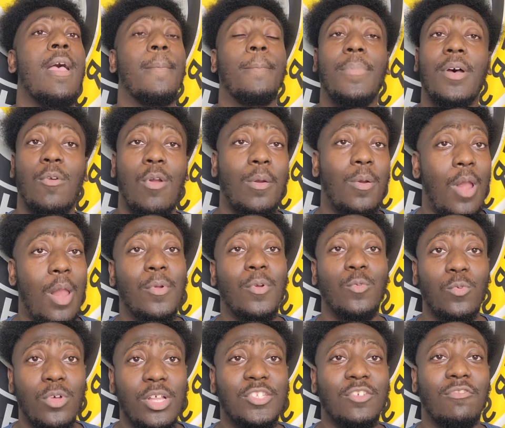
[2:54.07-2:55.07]
But Robert
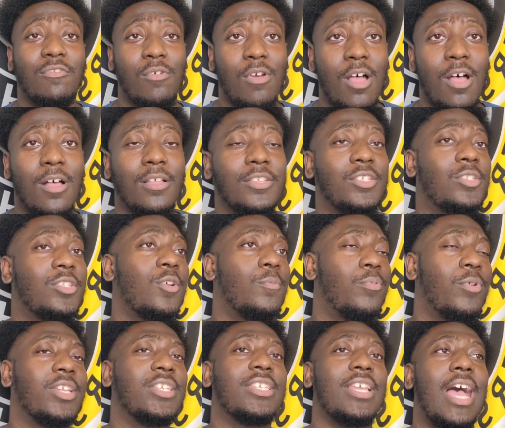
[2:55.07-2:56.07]
Woods overall is still
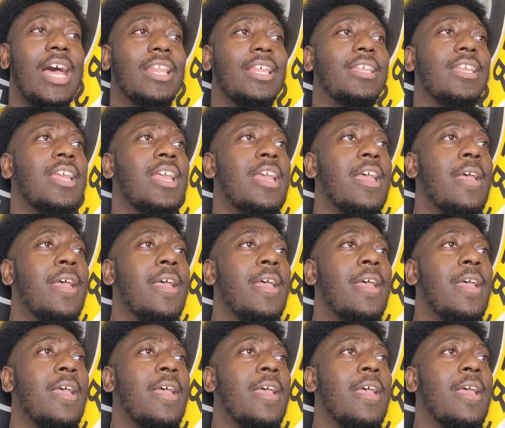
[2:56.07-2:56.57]
pretty solid.